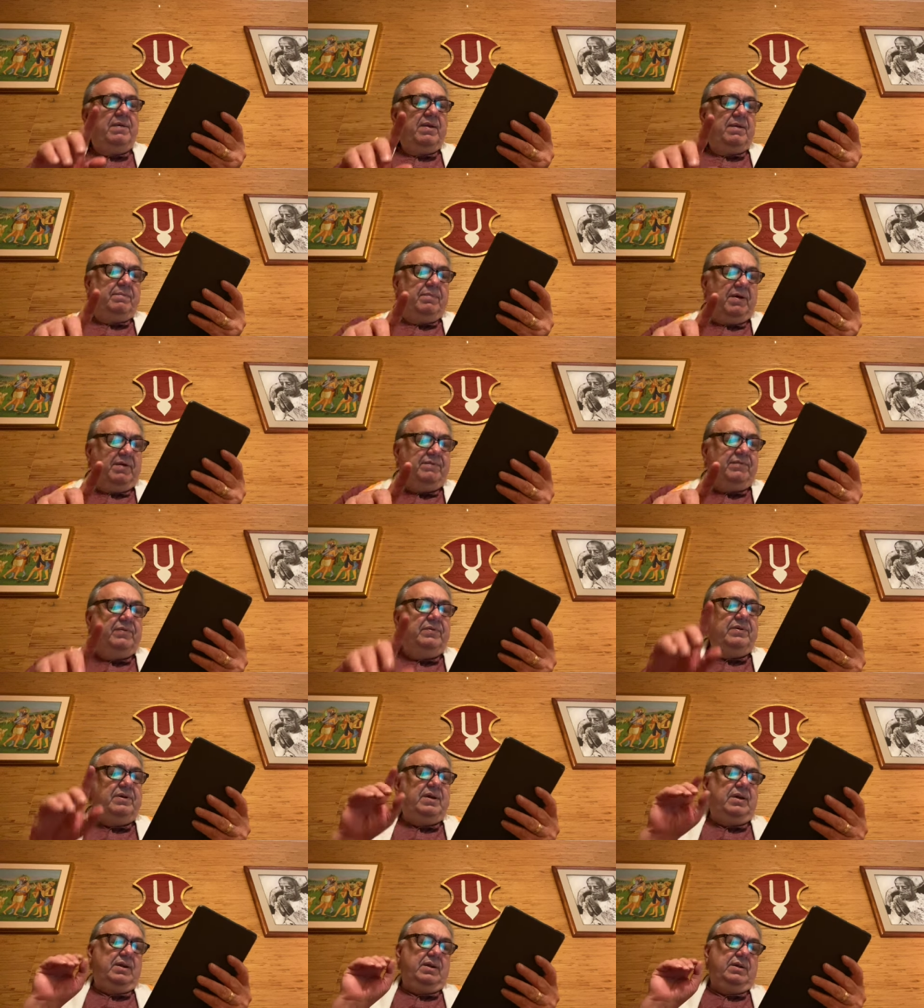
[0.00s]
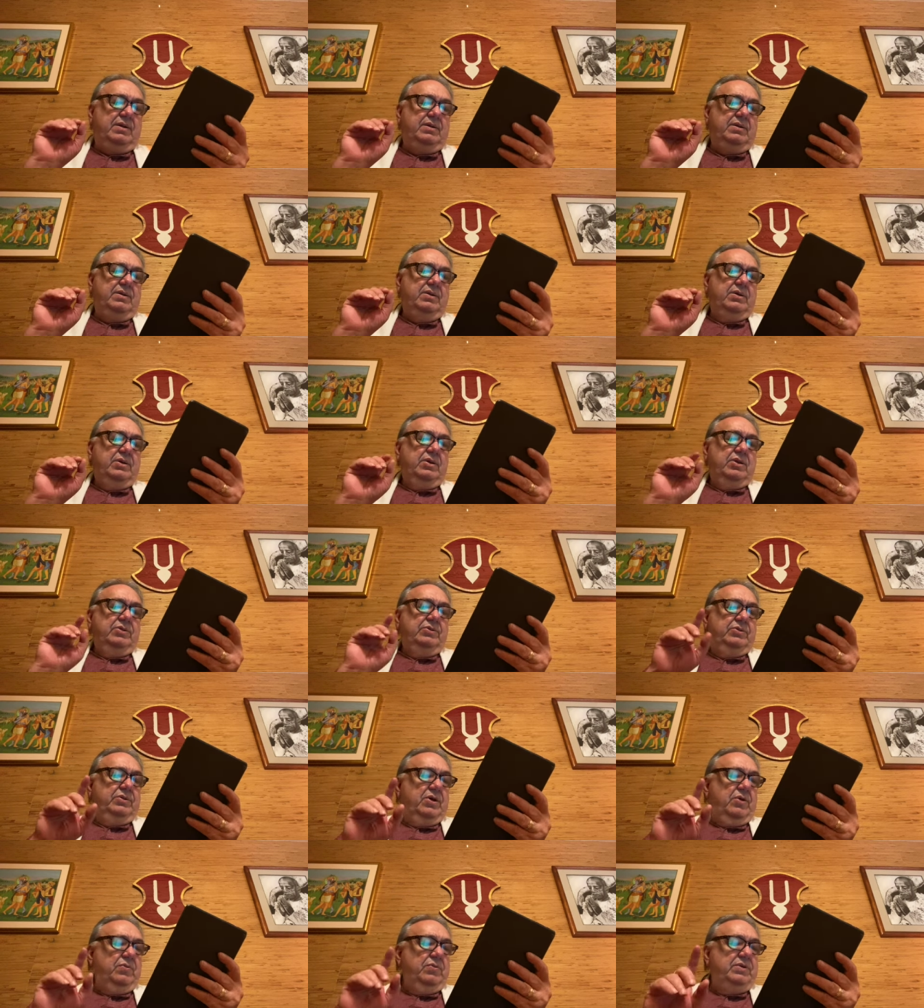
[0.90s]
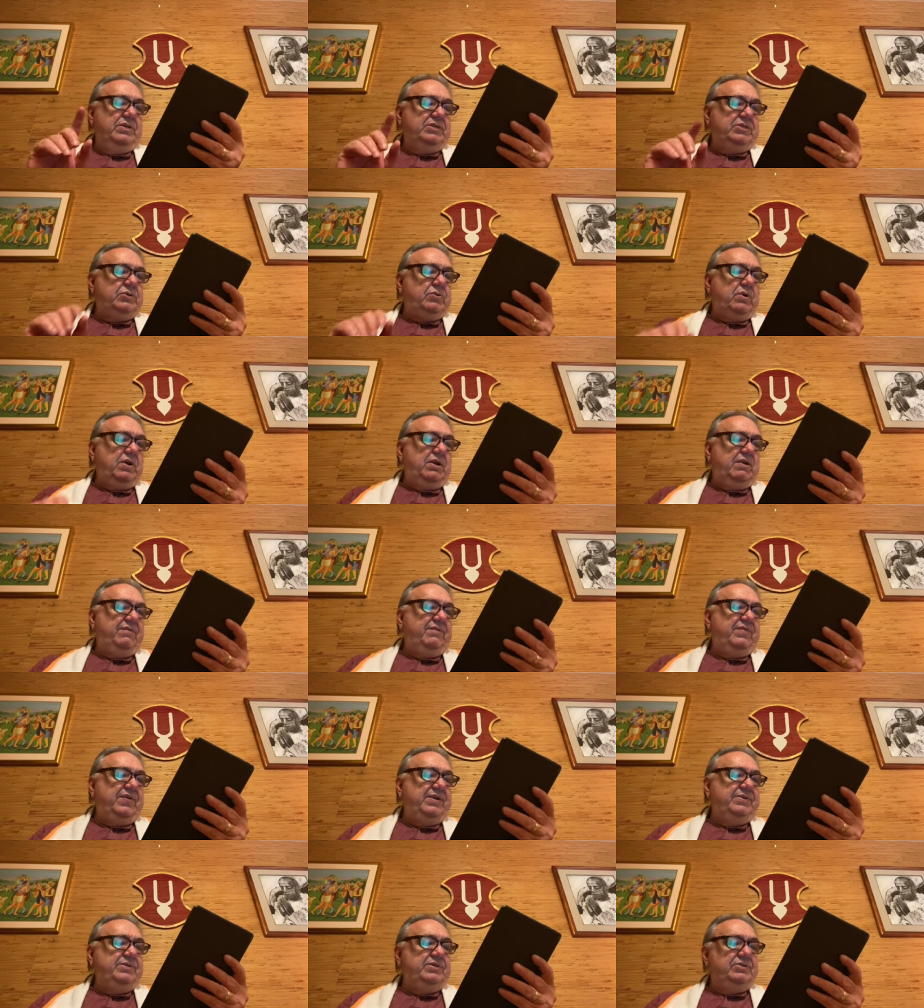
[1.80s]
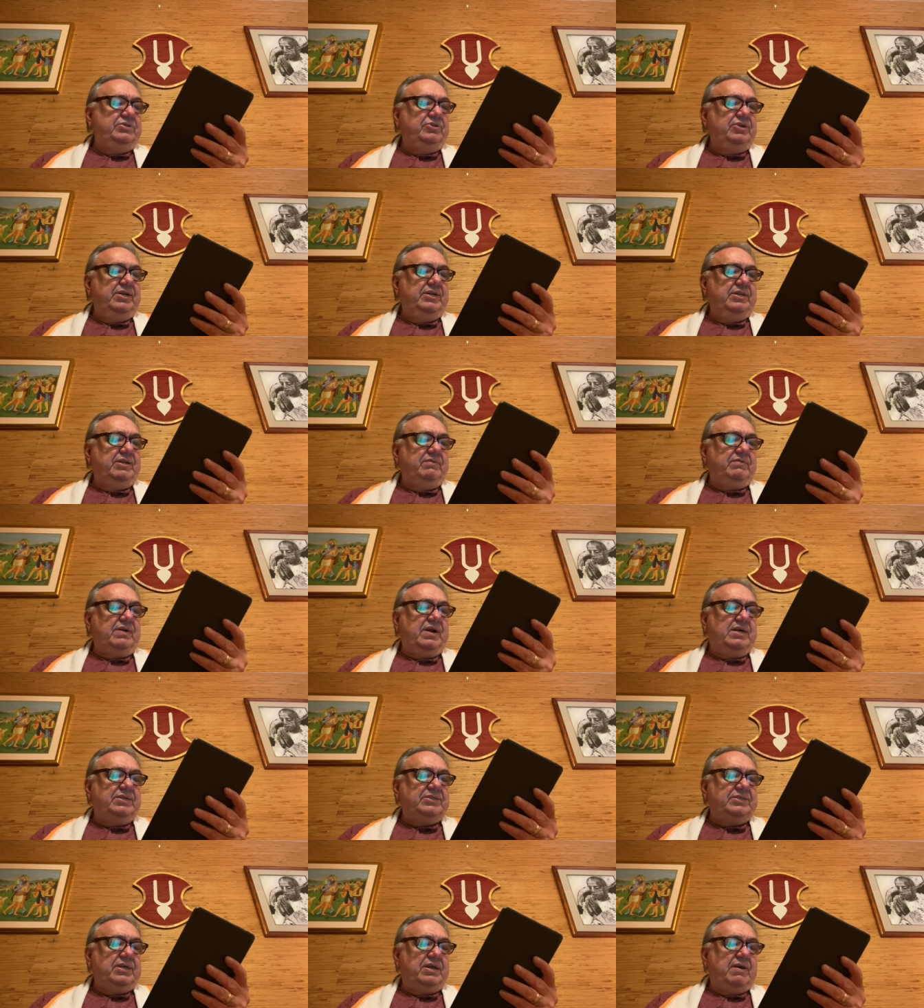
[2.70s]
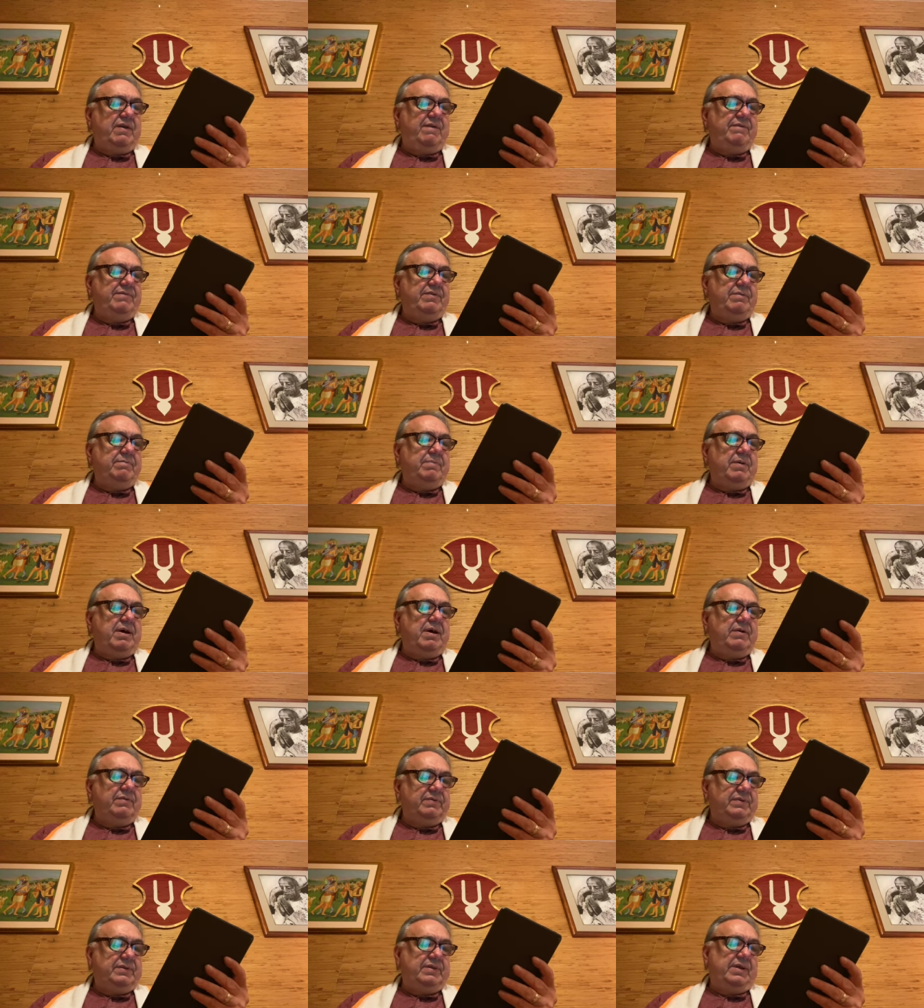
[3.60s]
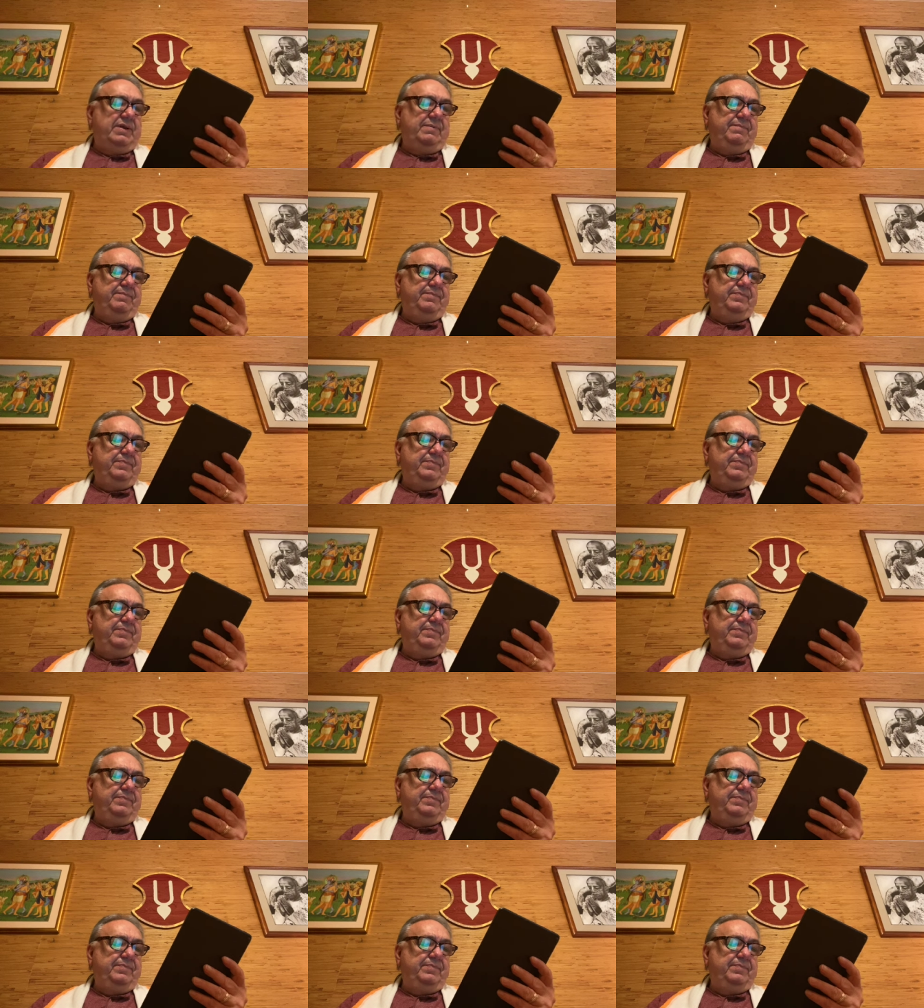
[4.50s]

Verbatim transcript: bhavuka, no one is qualified to drink the rasa of the Bhagavatam.